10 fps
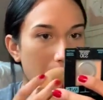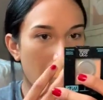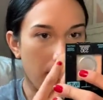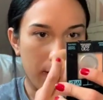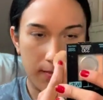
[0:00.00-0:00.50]

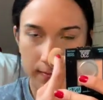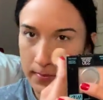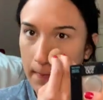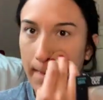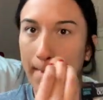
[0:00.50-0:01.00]
um,
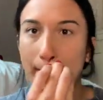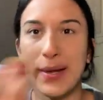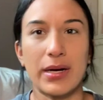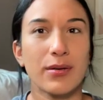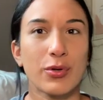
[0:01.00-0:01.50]

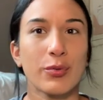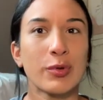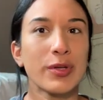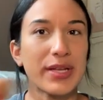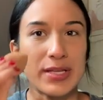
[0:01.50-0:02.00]

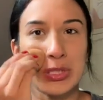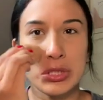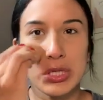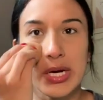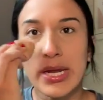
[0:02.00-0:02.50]
paranormal
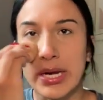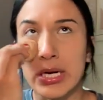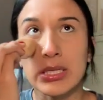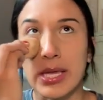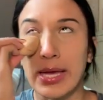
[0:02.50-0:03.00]
history
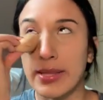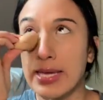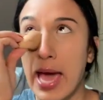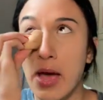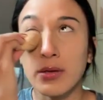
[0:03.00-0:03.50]
here, like at the
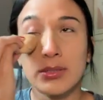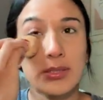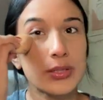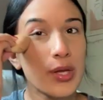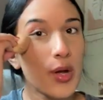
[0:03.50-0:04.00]

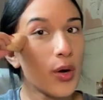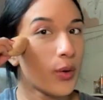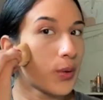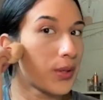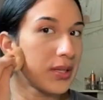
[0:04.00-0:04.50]
house
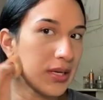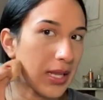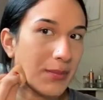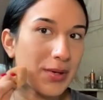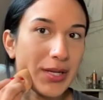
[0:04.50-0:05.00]
or in the
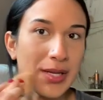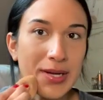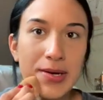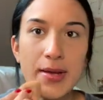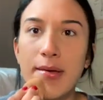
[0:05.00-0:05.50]

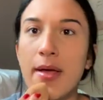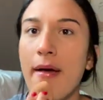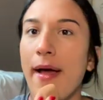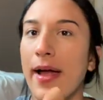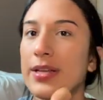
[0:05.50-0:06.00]
neighborhood.
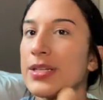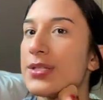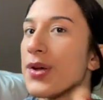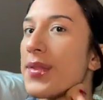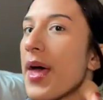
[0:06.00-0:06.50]
I
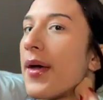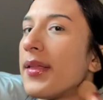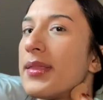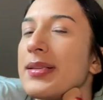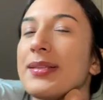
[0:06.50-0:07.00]
just know that
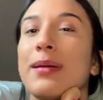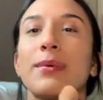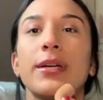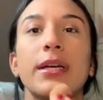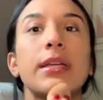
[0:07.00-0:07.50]
in this
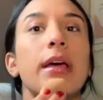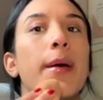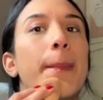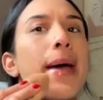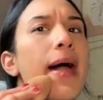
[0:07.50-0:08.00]
neighborhood
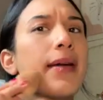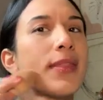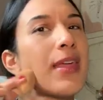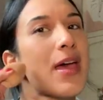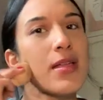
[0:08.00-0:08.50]
back
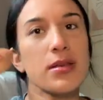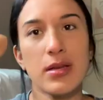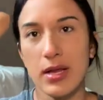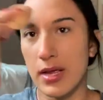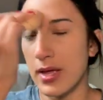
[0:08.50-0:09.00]

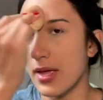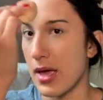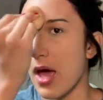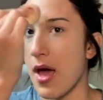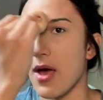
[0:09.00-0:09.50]
then,
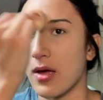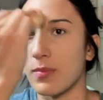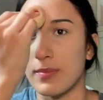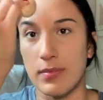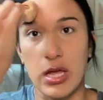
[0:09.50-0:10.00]

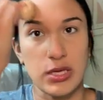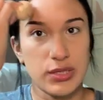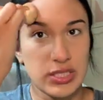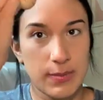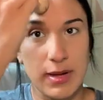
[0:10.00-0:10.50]
um, it
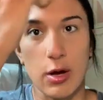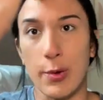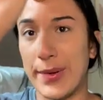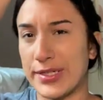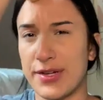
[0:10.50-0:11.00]
used to be a
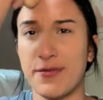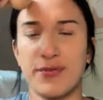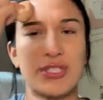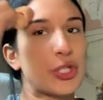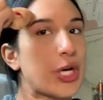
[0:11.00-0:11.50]
whole bunch
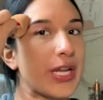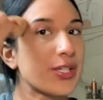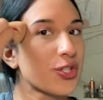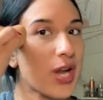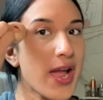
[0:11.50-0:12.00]
of
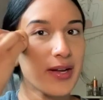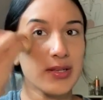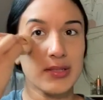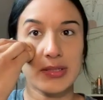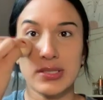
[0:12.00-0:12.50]
train
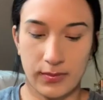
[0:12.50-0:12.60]
tracks.